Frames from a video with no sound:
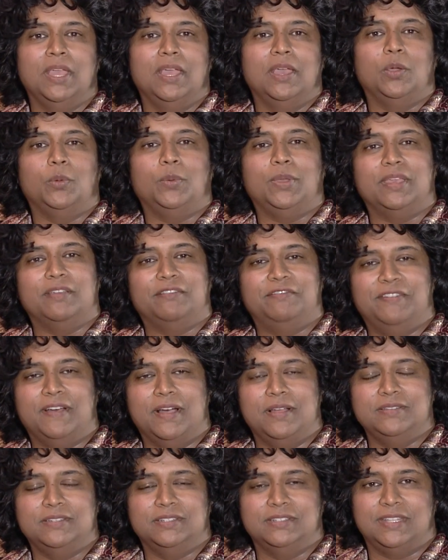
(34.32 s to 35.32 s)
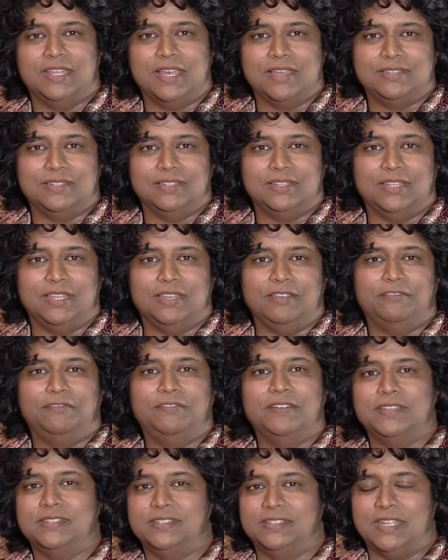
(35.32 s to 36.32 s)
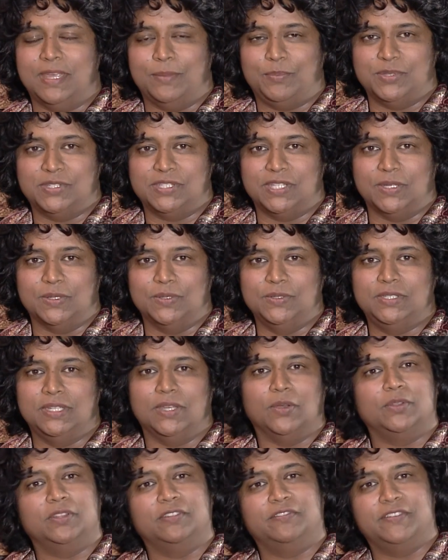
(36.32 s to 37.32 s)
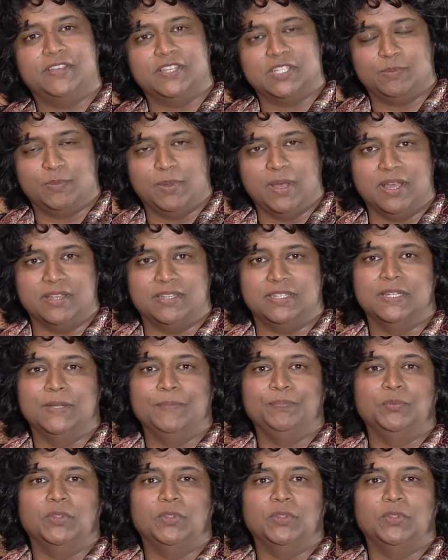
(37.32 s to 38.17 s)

We have found that the first episode or the first part